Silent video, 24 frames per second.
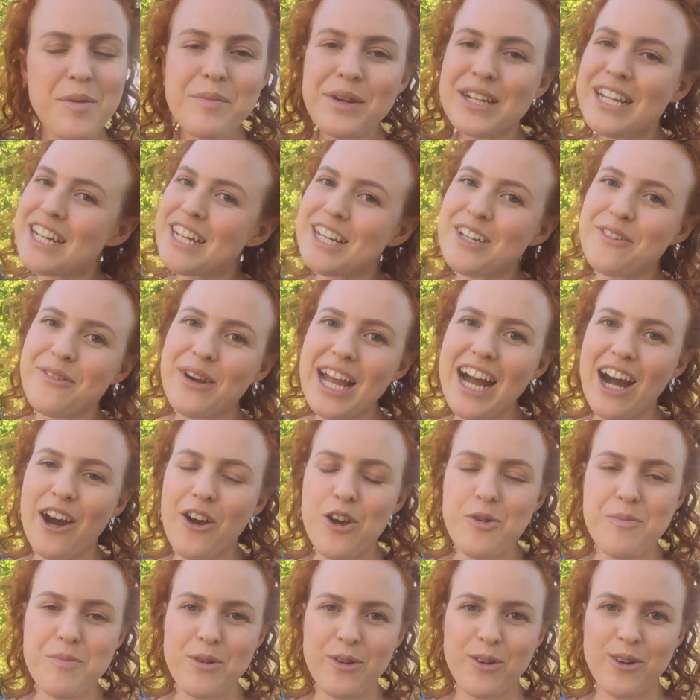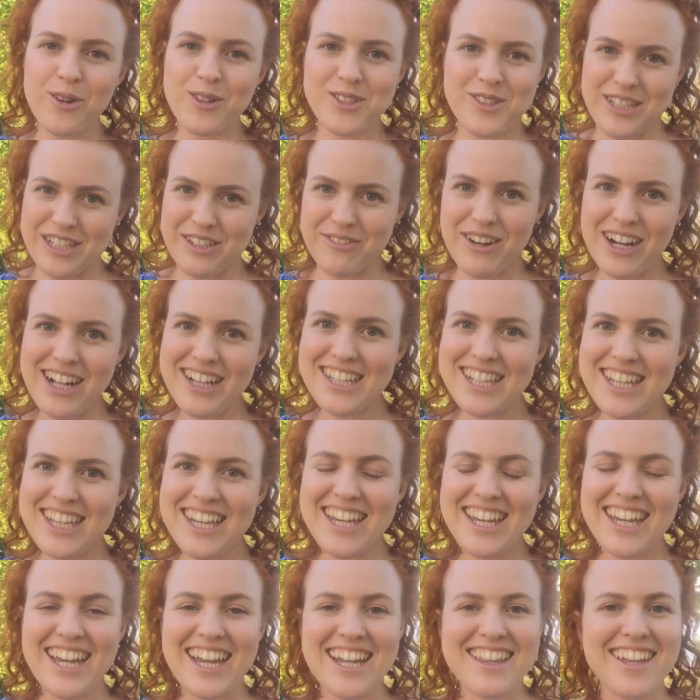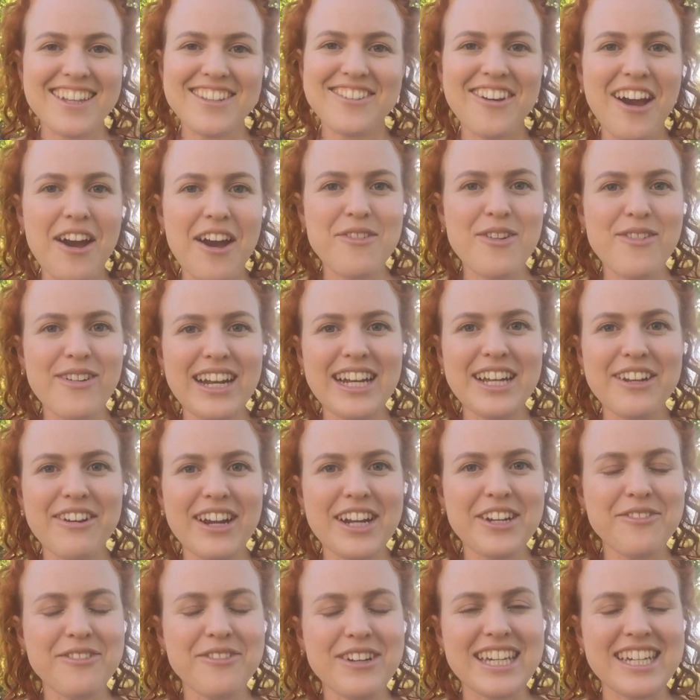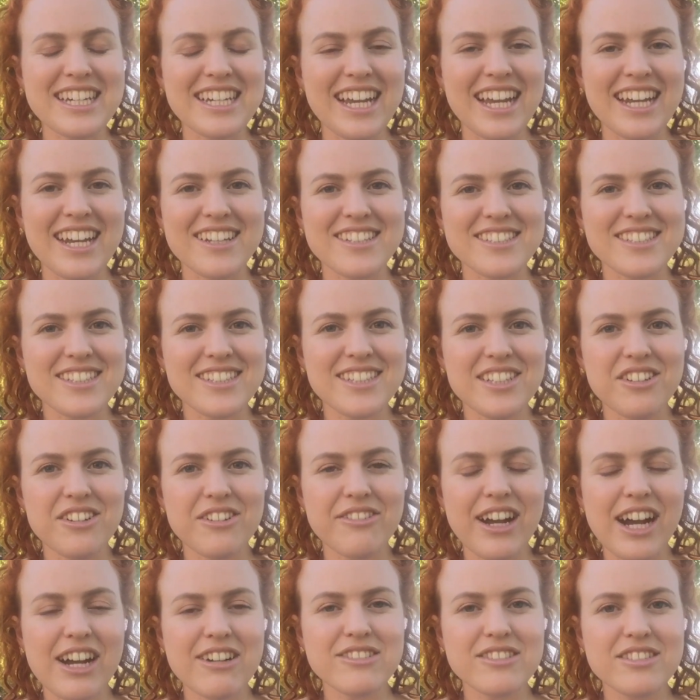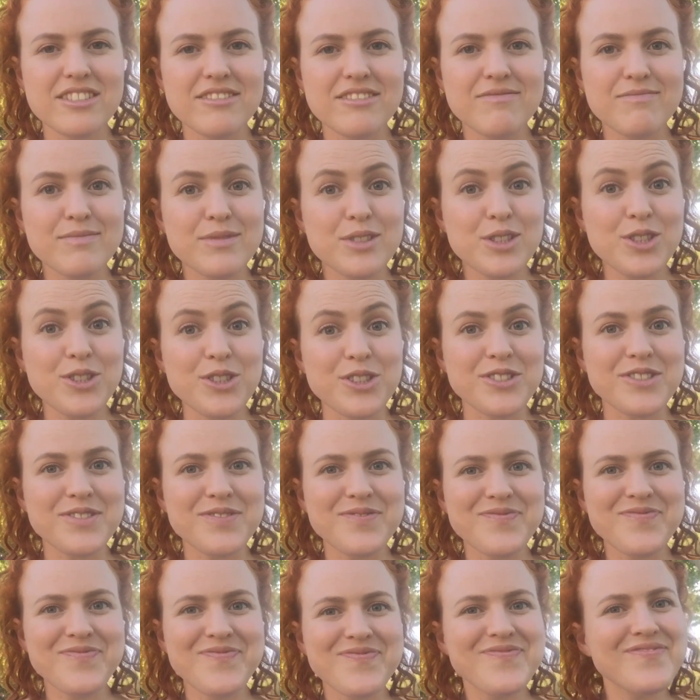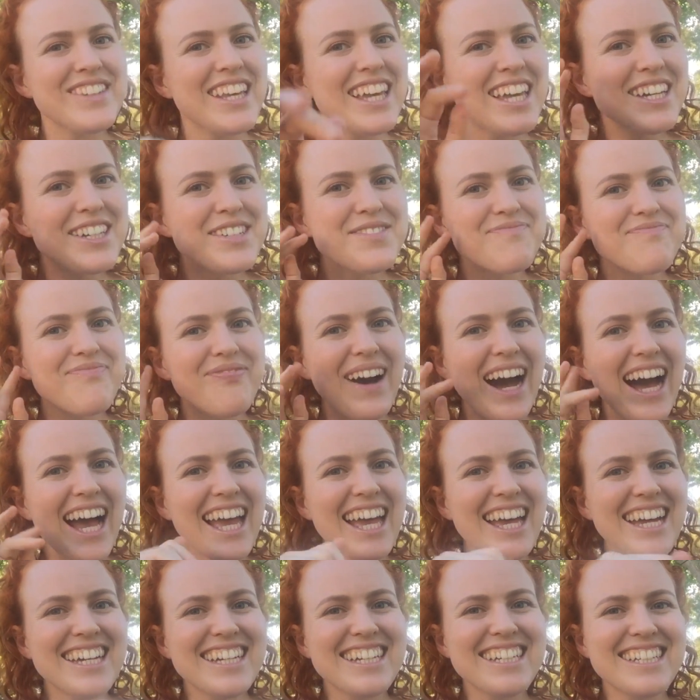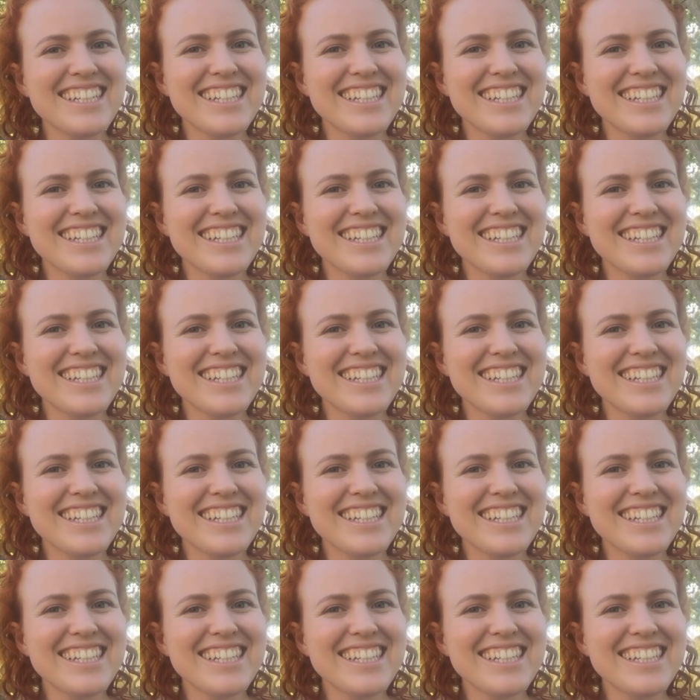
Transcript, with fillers: But anyway, I hope you're all doing well and that you have a really great week, and I'll see you around soon. Bye!